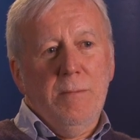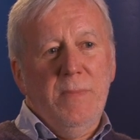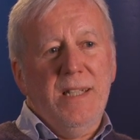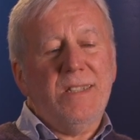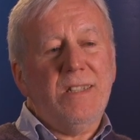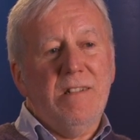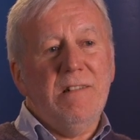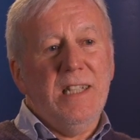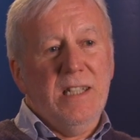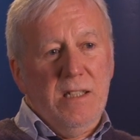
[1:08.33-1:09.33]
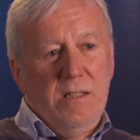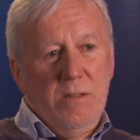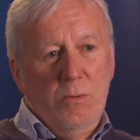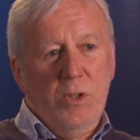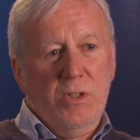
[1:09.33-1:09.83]
makes clear
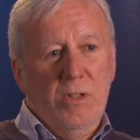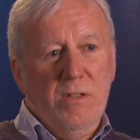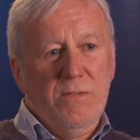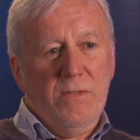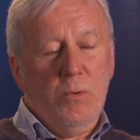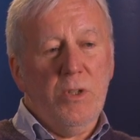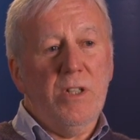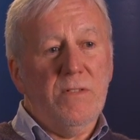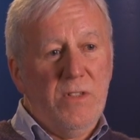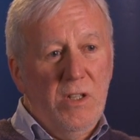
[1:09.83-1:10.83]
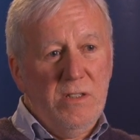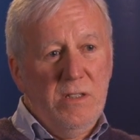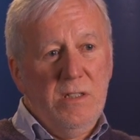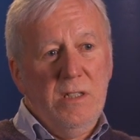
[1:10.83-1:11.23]
what you have done.